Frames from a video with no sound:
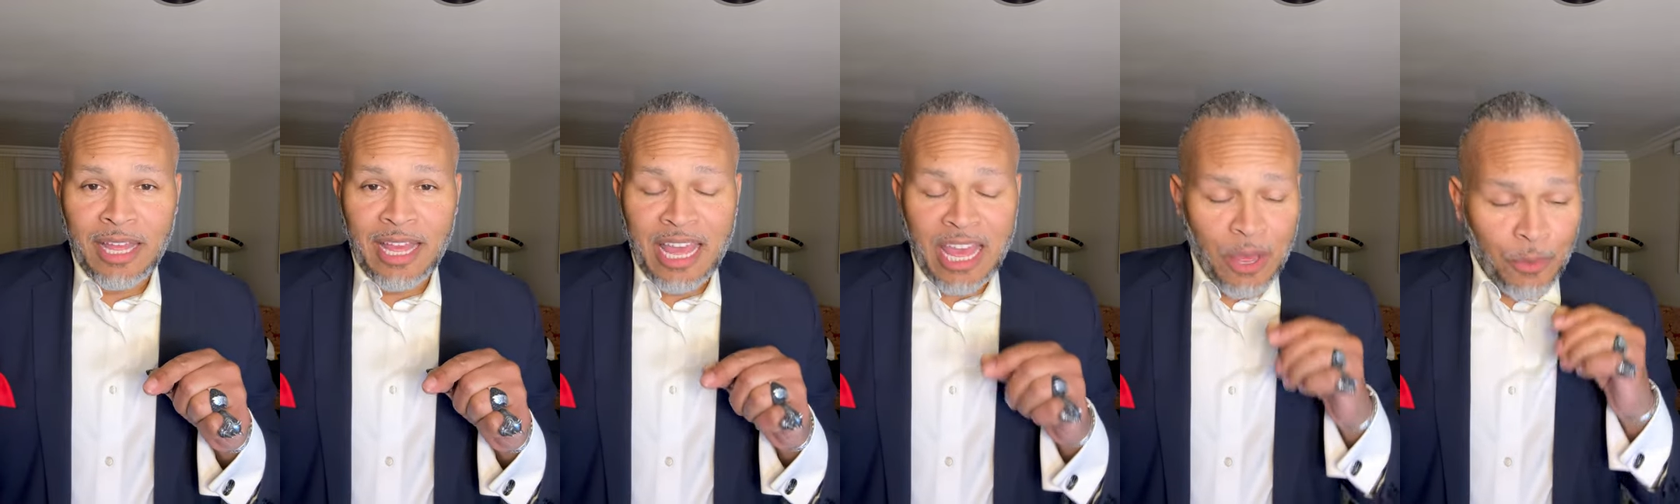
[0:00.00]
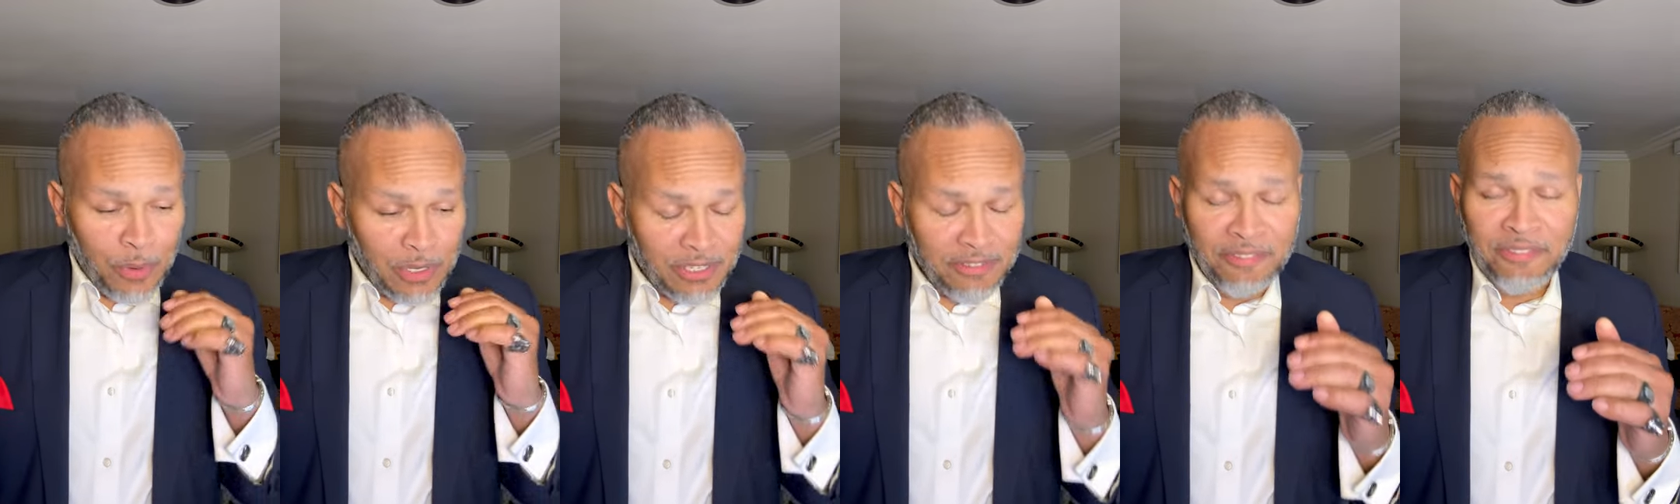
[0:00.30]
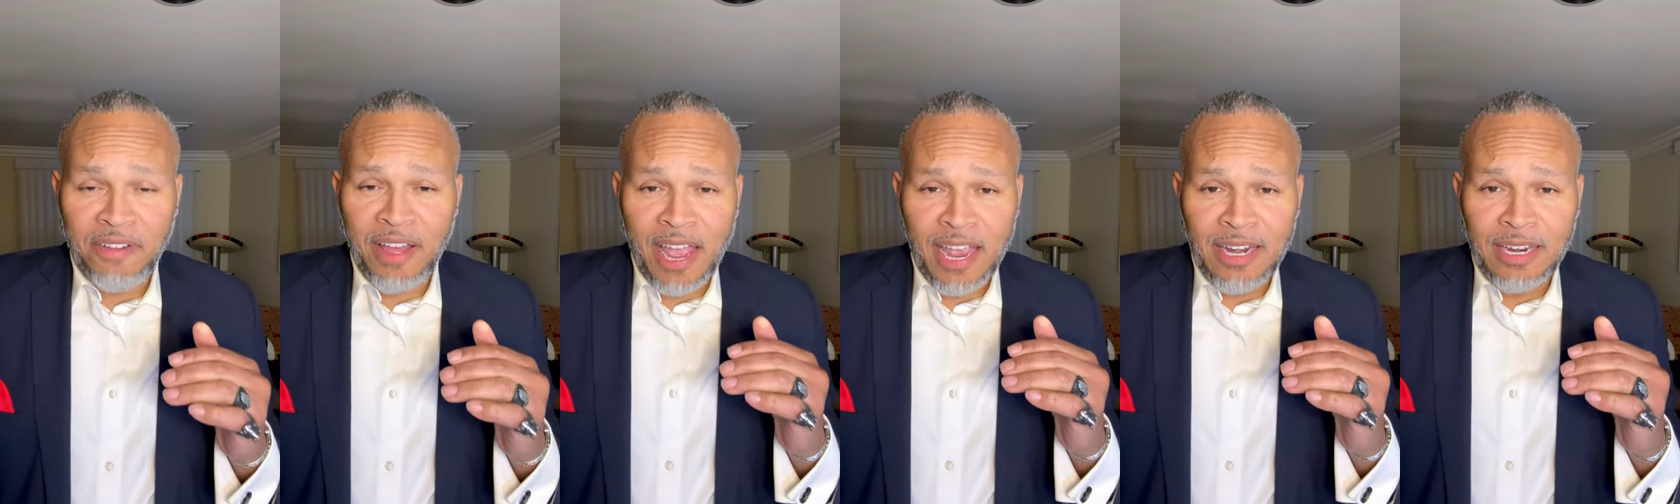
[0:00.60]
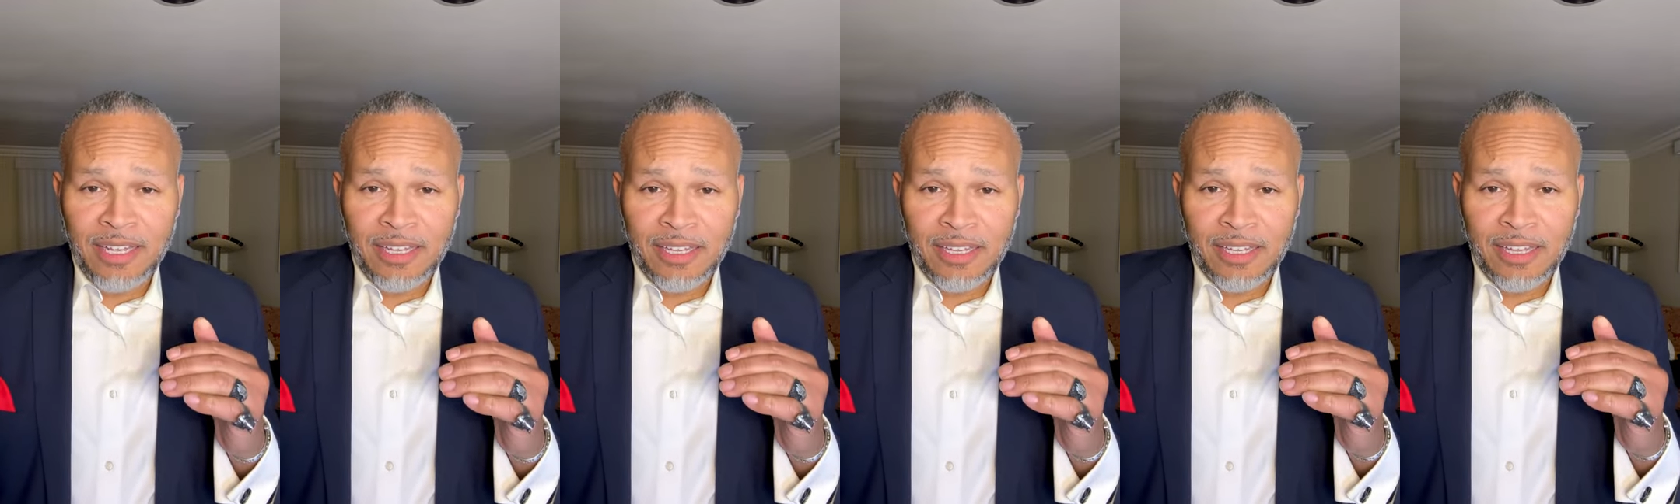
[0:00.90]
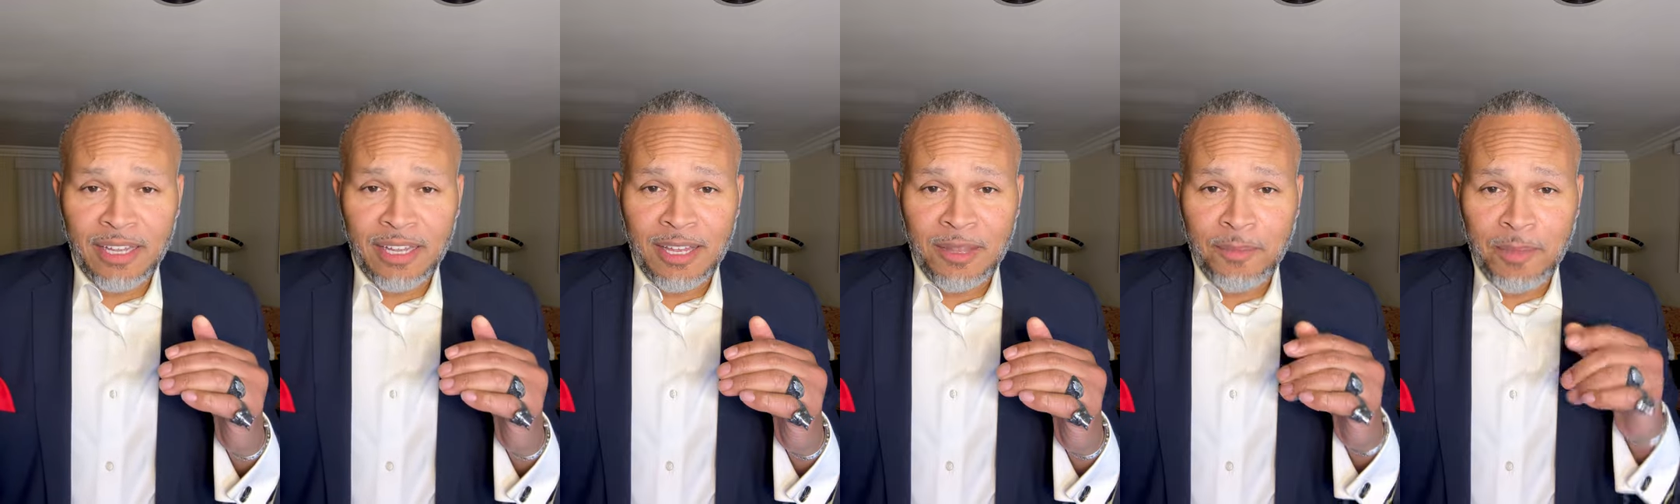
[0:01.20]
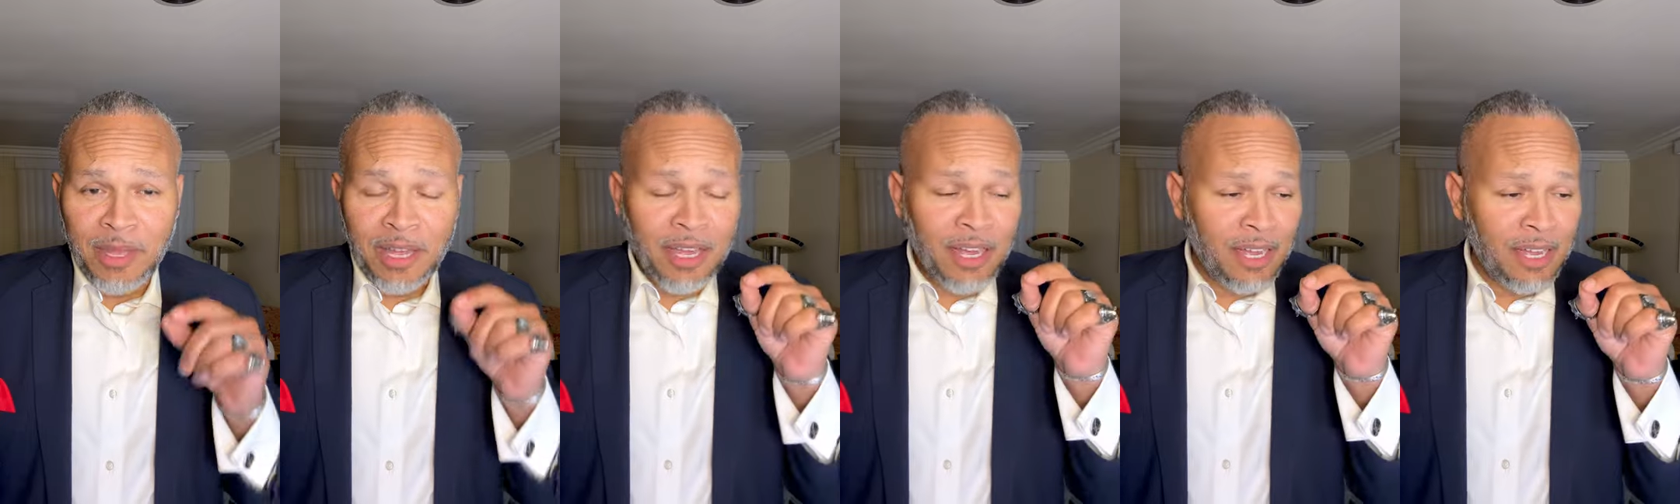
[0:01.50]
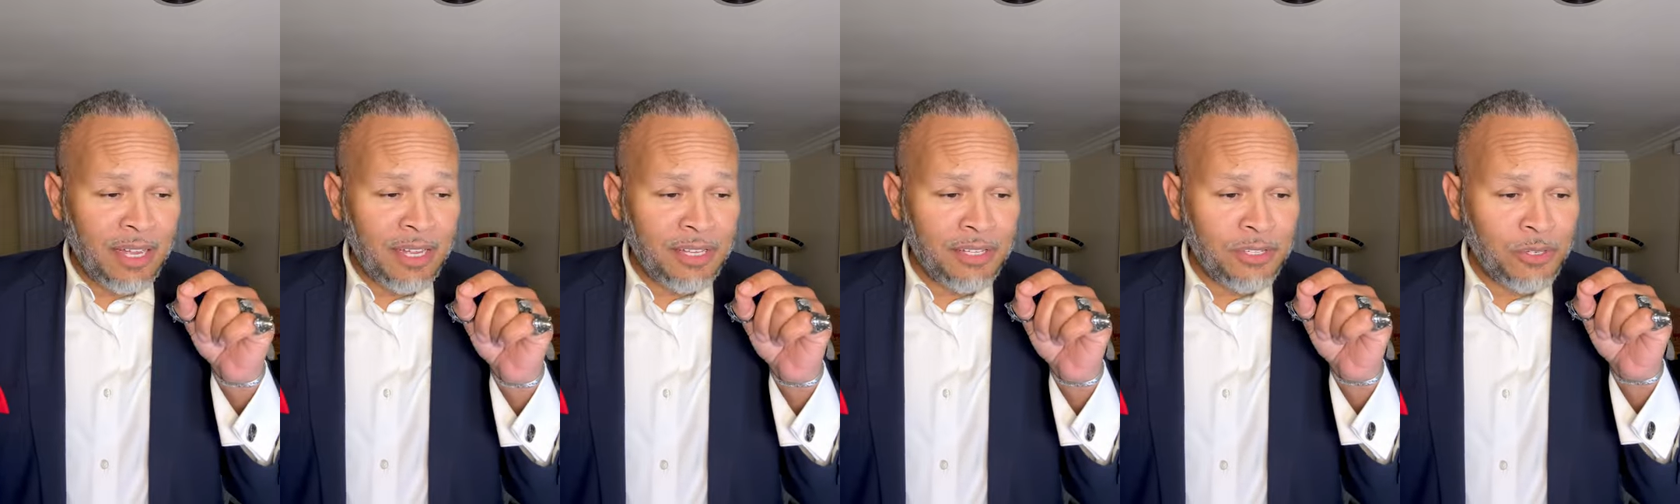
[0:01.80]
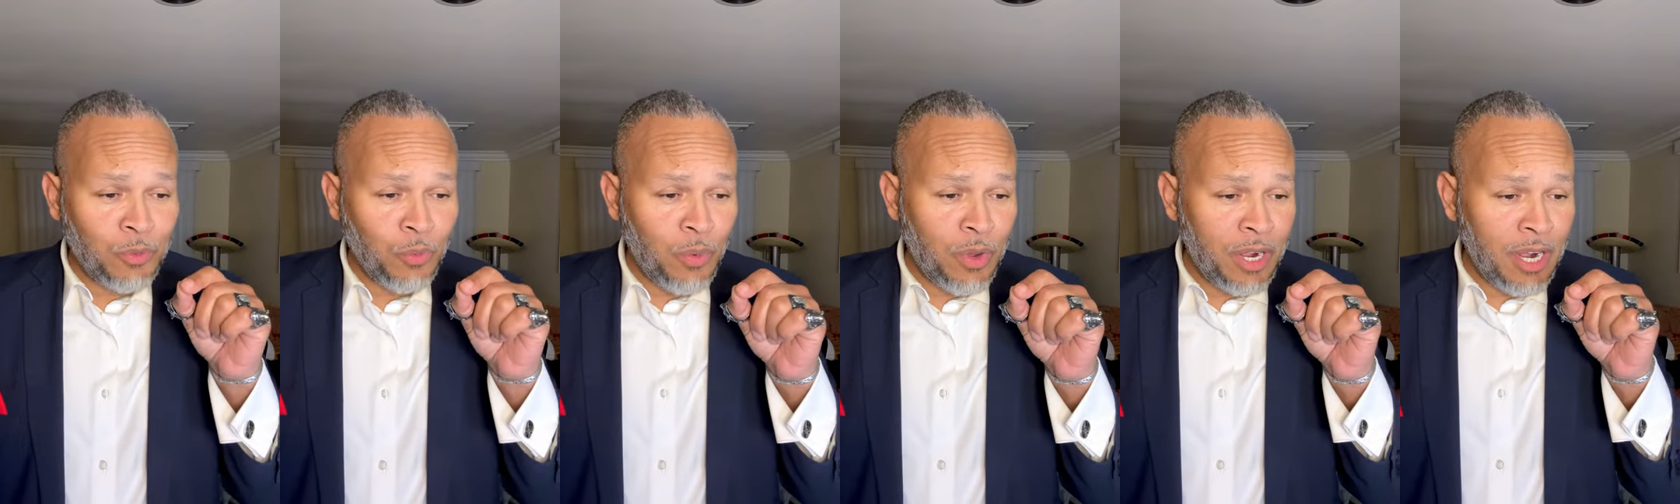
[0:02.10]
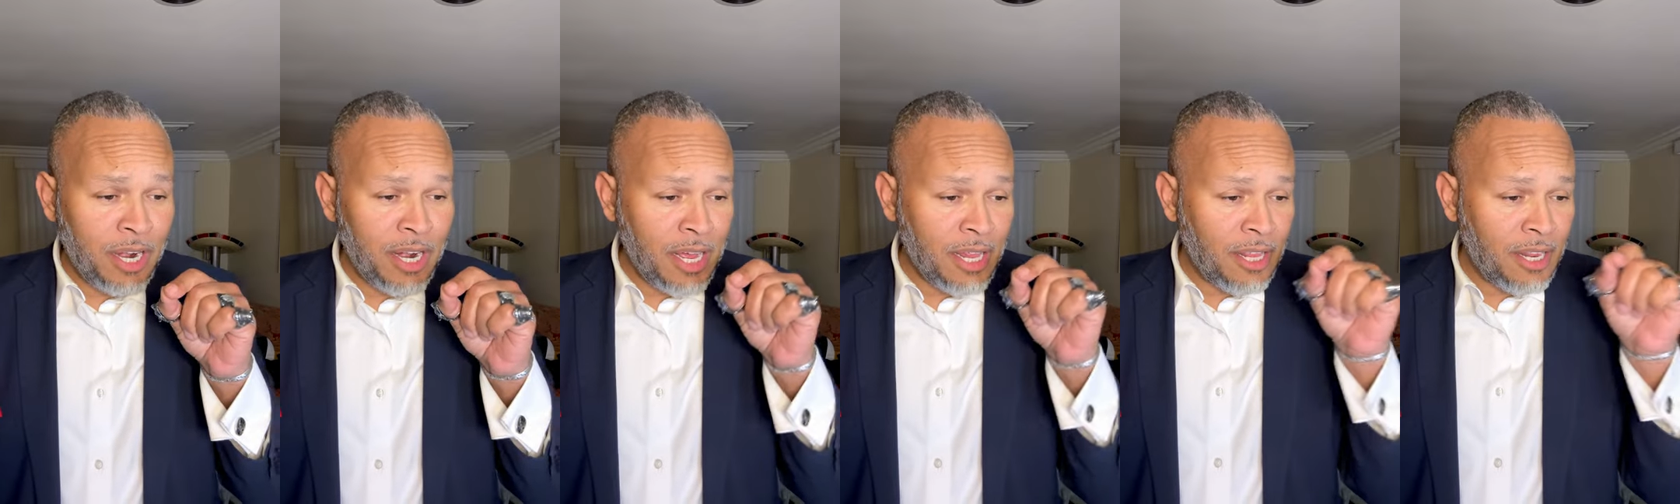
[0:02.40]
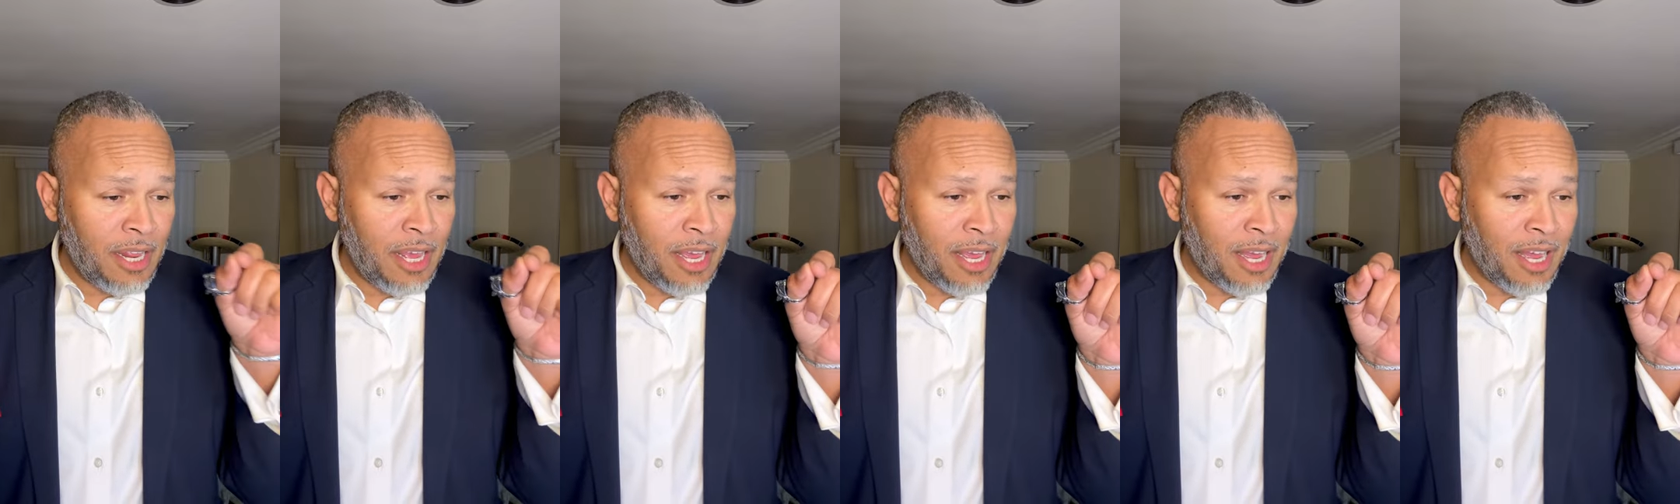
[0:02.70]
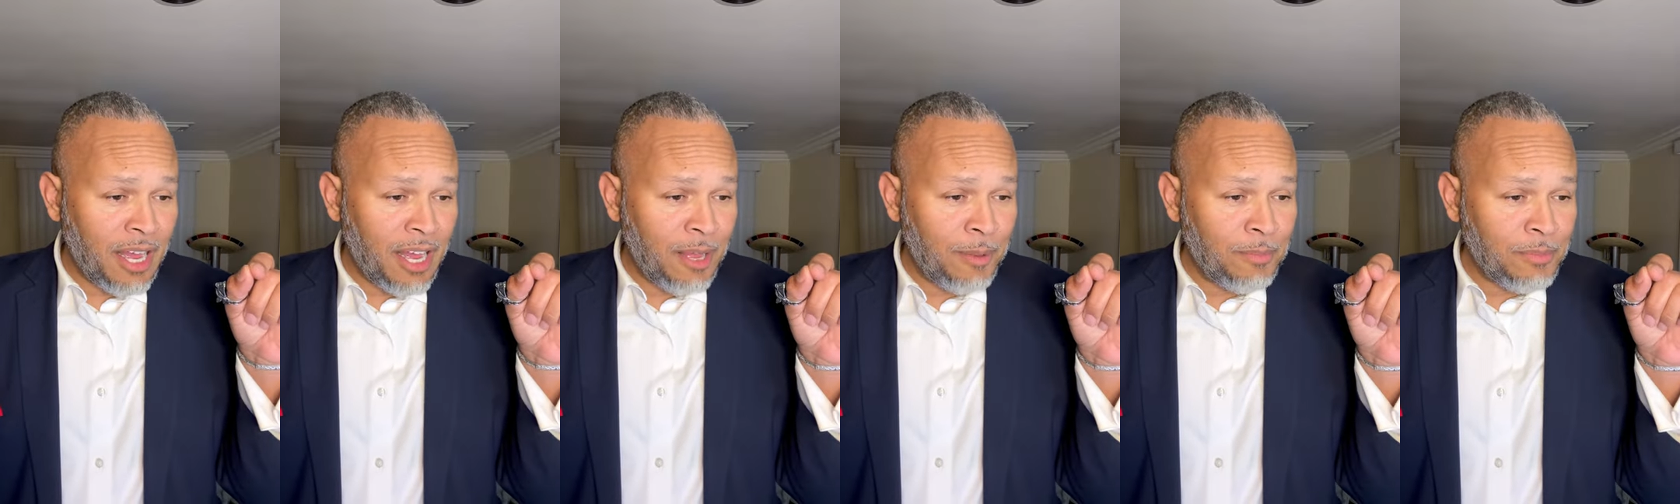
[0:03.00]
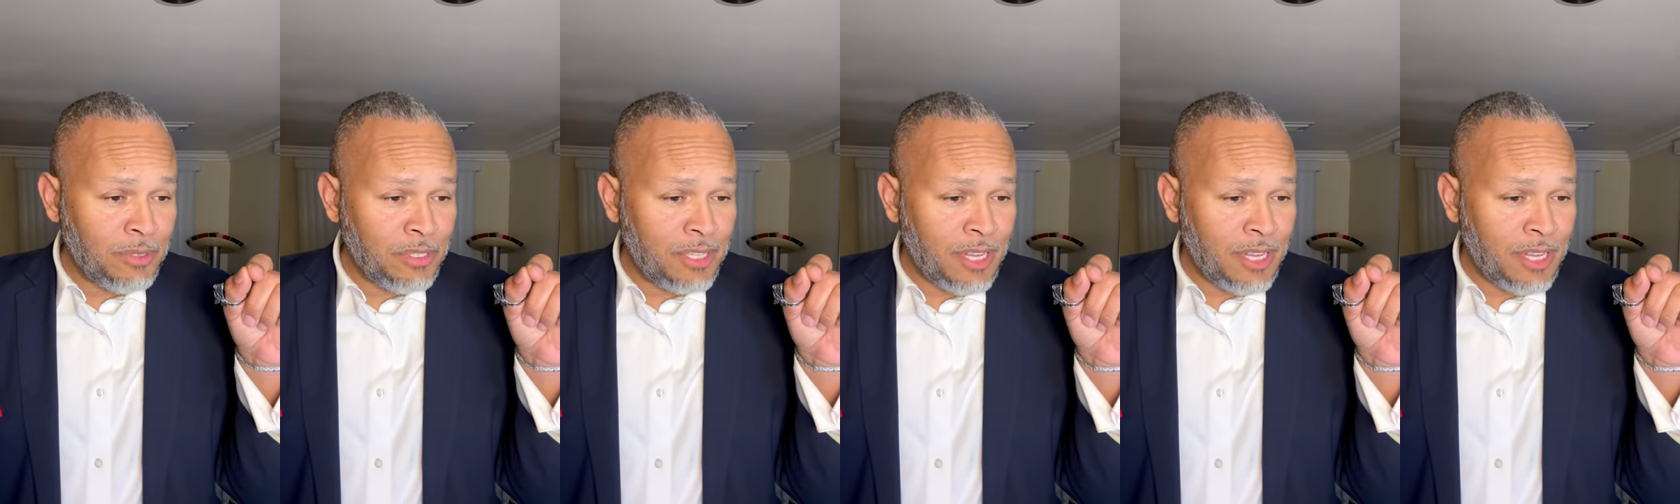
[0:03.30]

It was a fight because when another day comes,